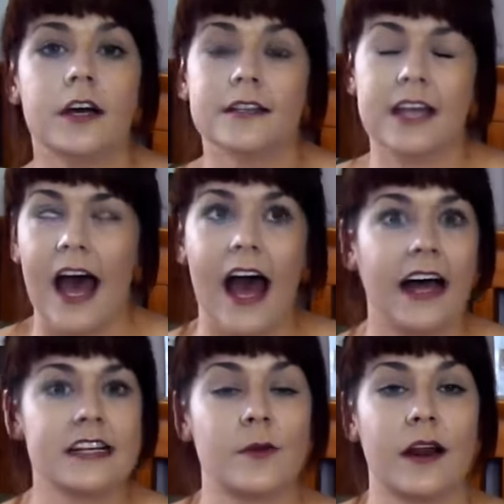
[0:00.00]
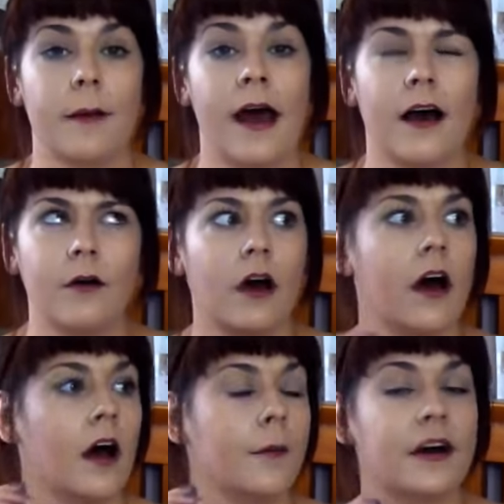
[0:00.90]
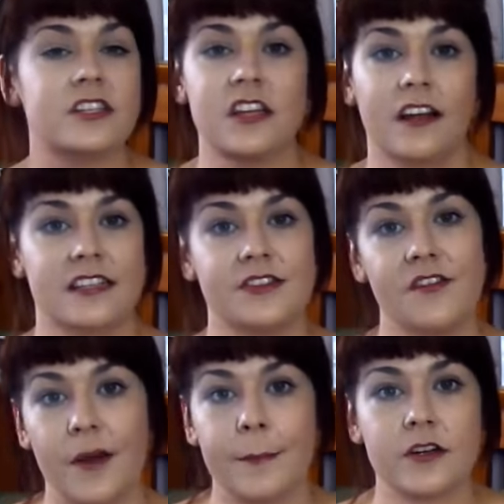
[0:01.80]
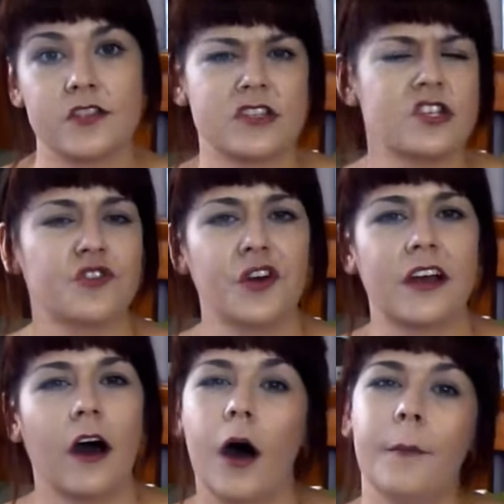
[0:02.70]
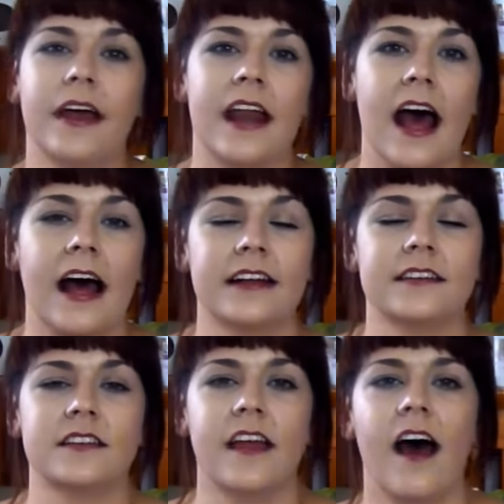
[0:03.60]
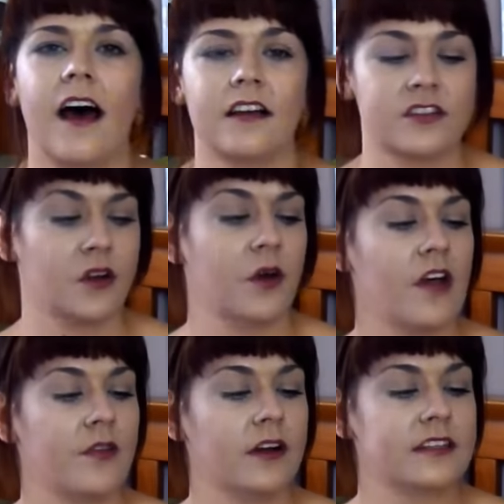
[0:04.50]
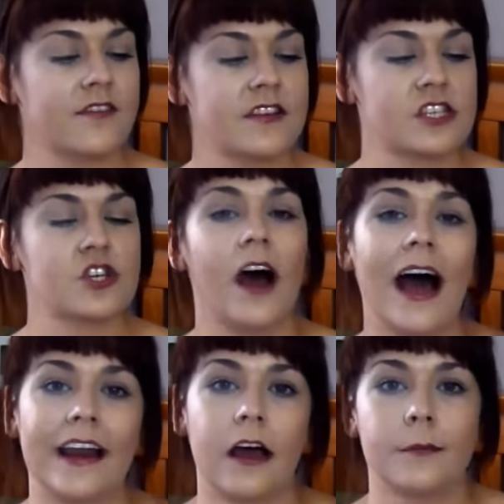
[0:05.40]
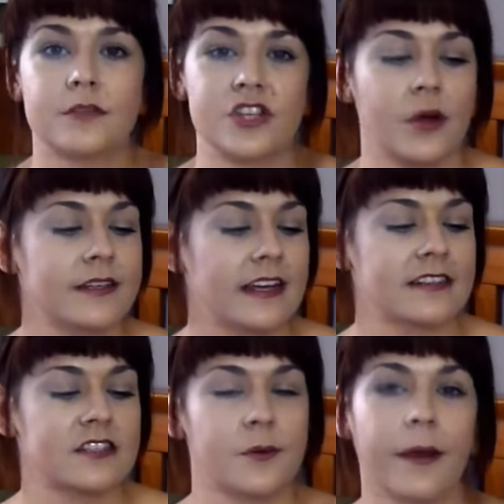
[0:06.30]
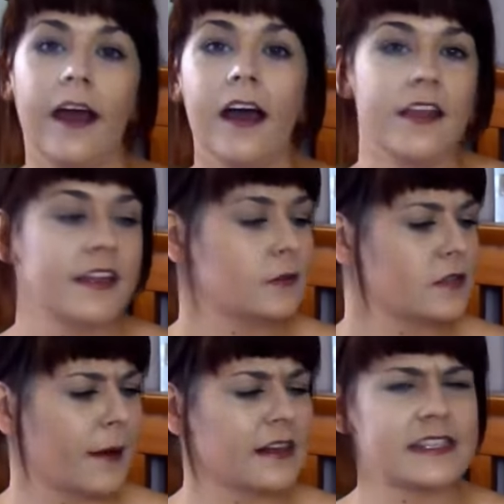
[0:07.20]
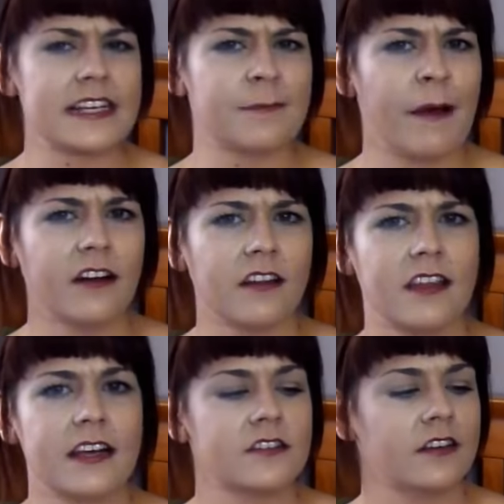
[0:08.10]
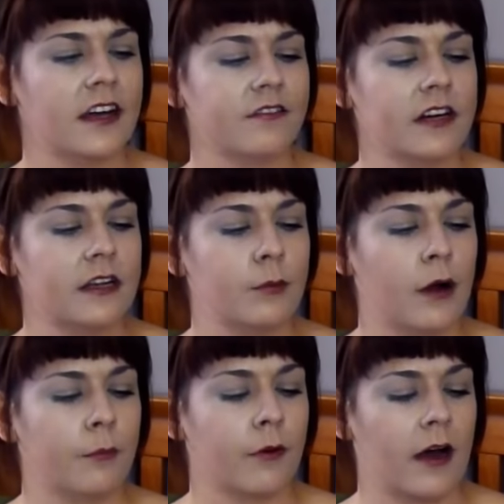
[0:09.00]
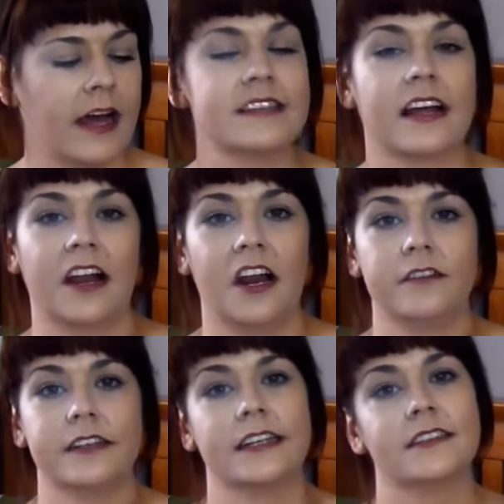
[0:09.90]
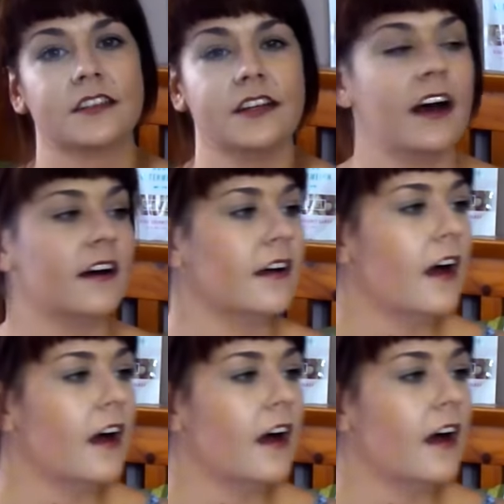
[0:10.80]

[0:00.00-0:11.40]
to hand when I'm out. I just like to sniff it because it's just really calming, and yeah, so I thought I'd give this a try, and I'm so addicted to it. This was about £6, I think, so yeah, really well priced, and I love it, so yeah.